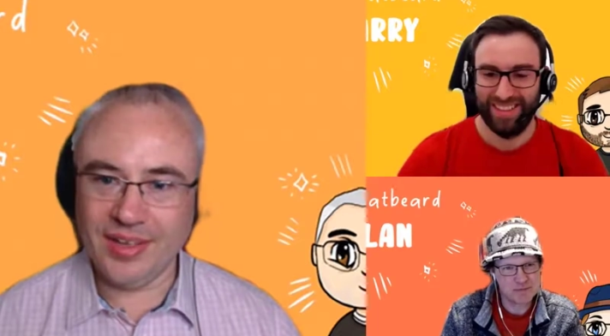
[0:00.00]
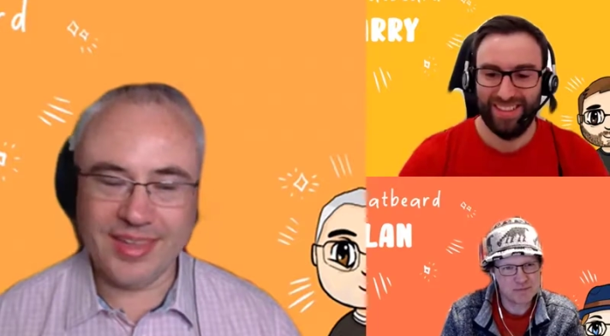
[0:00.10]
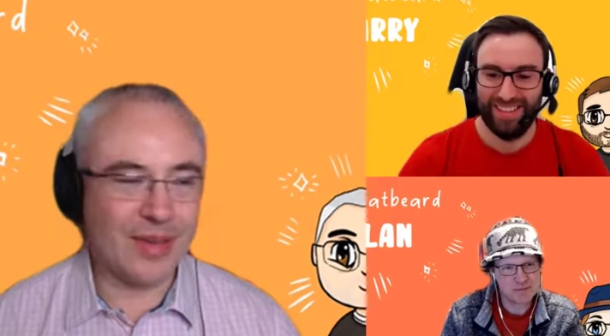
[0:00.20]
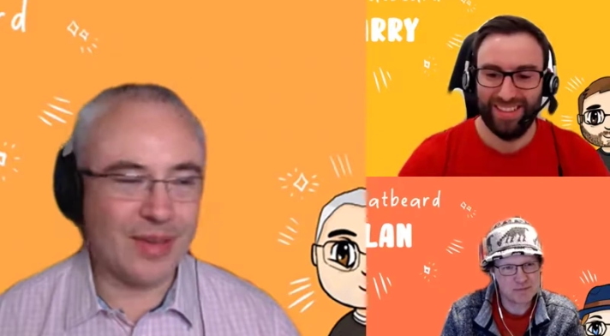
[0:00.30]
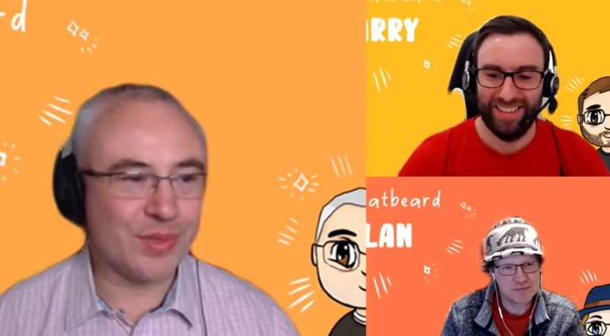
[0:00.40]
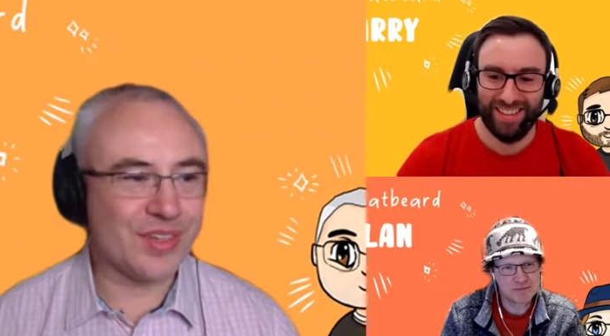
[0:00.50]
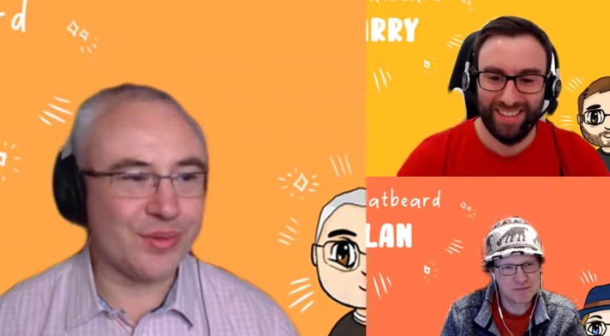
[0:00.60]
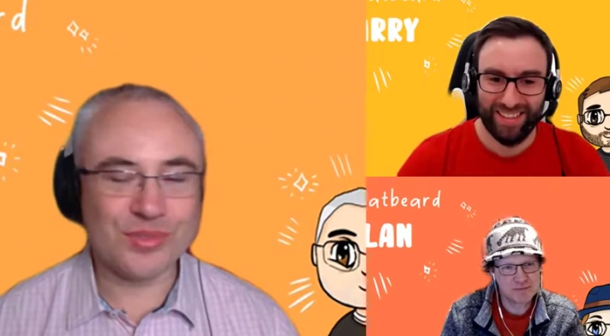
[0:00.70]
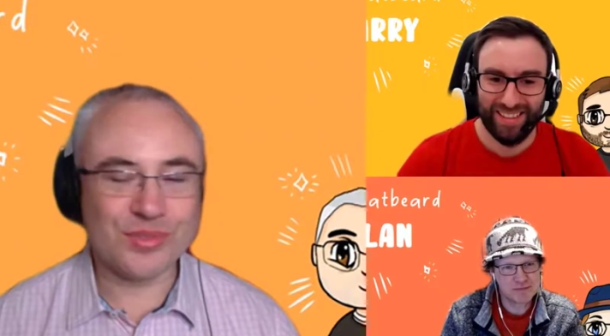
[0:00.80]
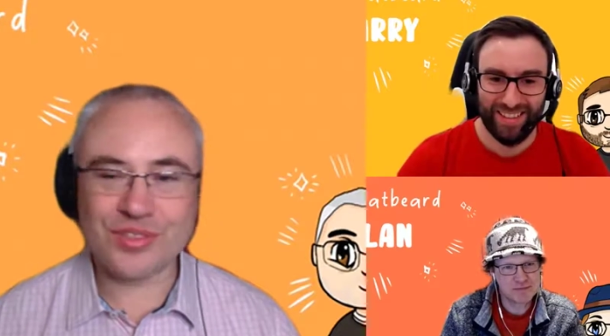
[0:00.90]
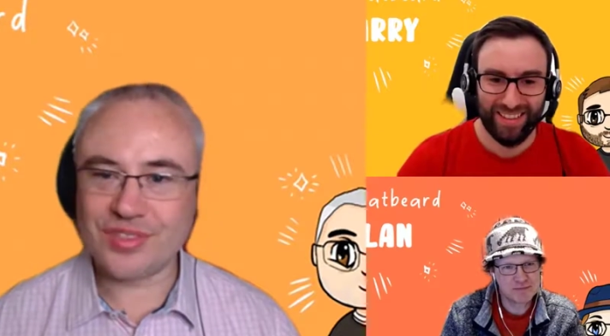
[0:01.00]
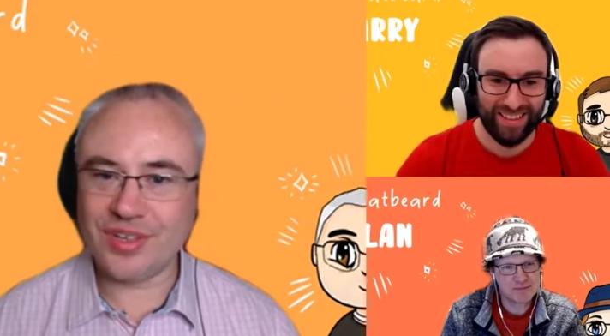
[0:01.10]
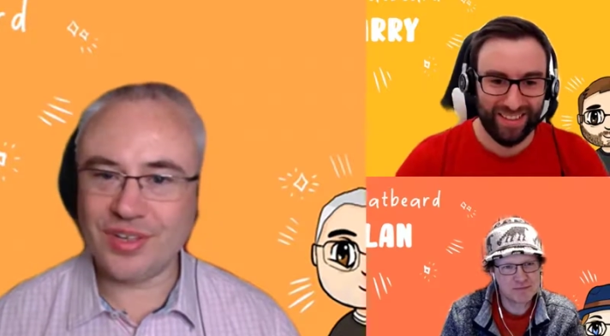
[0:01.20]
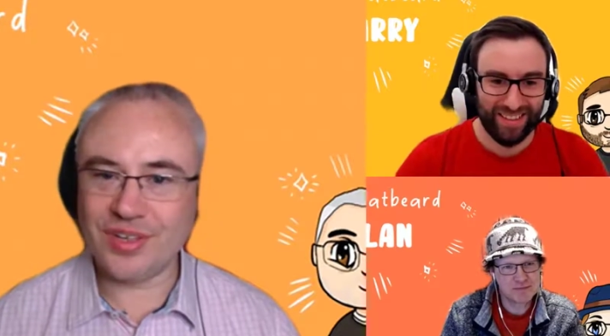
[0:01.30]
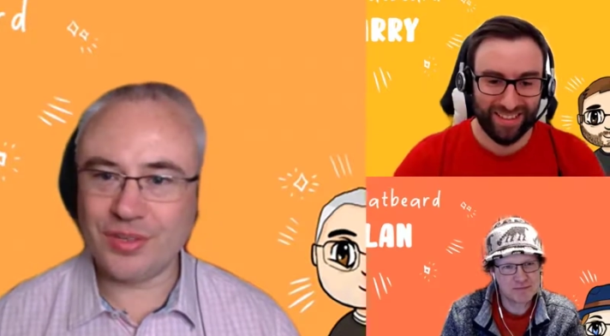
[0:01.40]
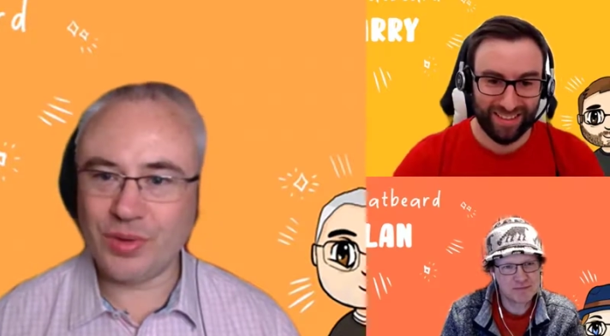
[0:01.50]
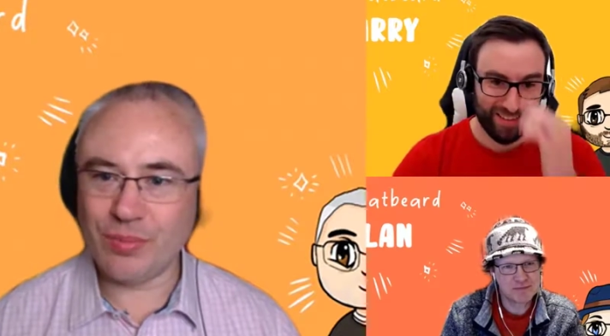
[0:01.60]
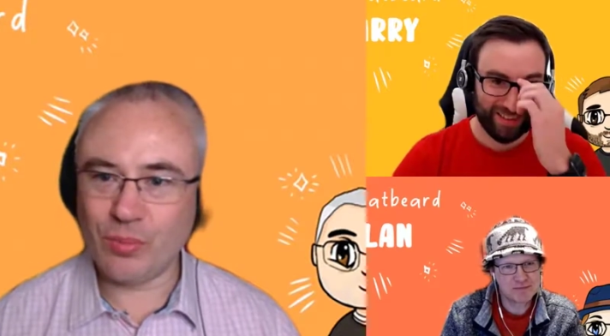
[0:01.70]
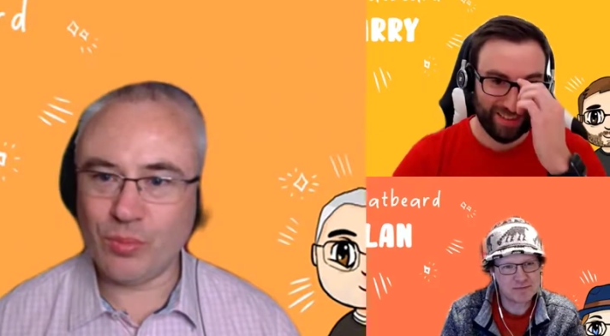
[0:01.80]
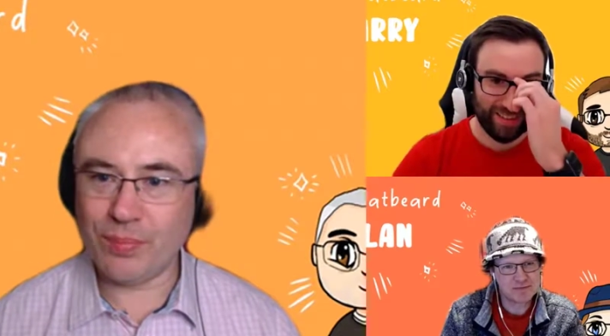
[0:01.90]
Speaker 1: episodes uh, that we're
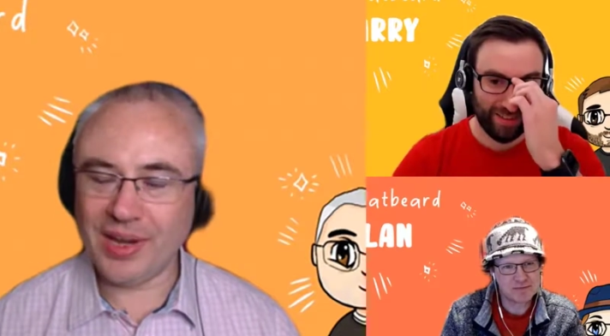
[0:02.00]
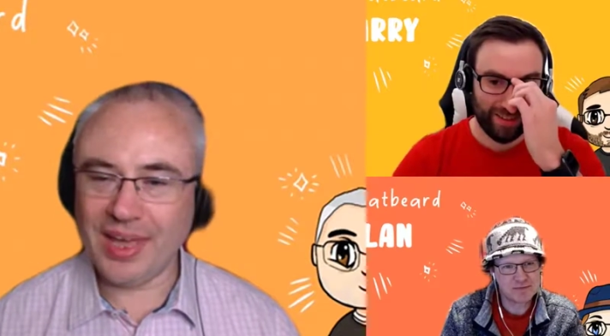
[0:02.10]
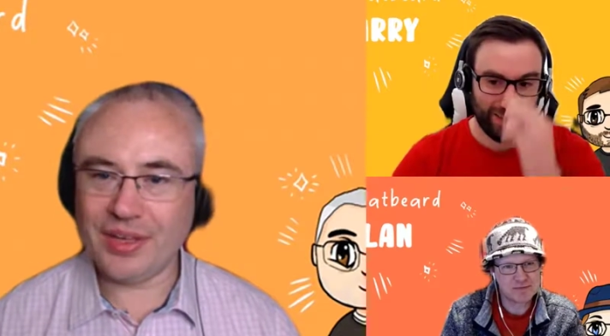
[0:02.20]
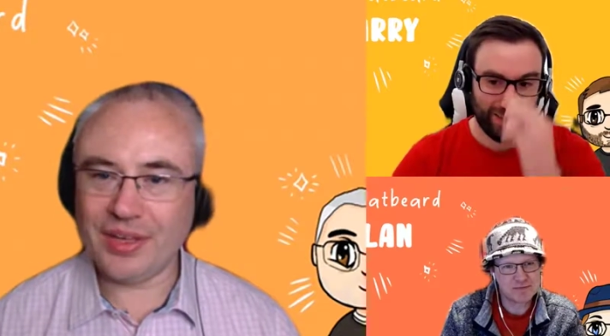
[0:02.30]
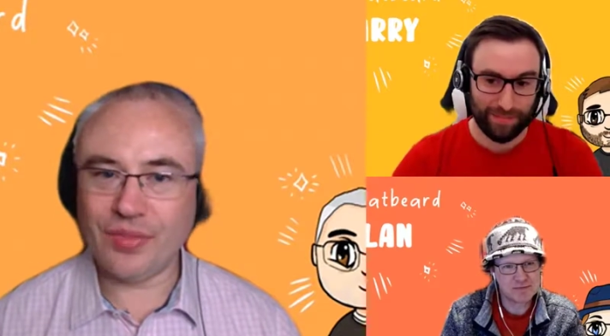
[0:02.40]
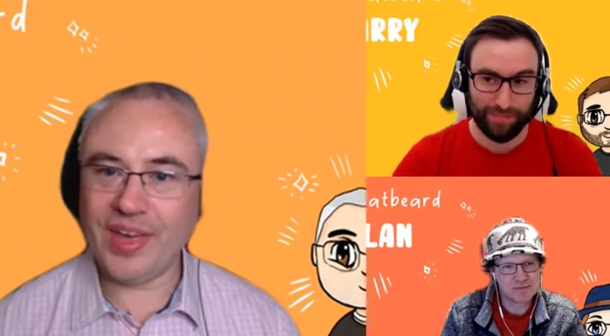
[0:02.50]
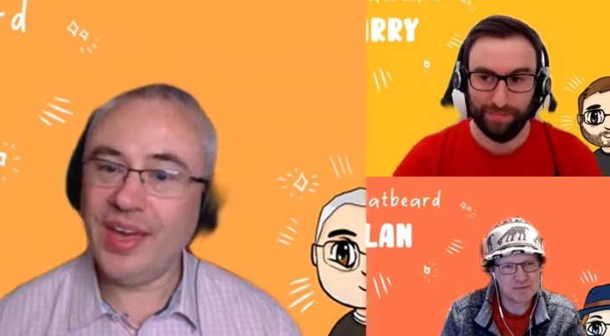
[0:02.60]
we're planning on there.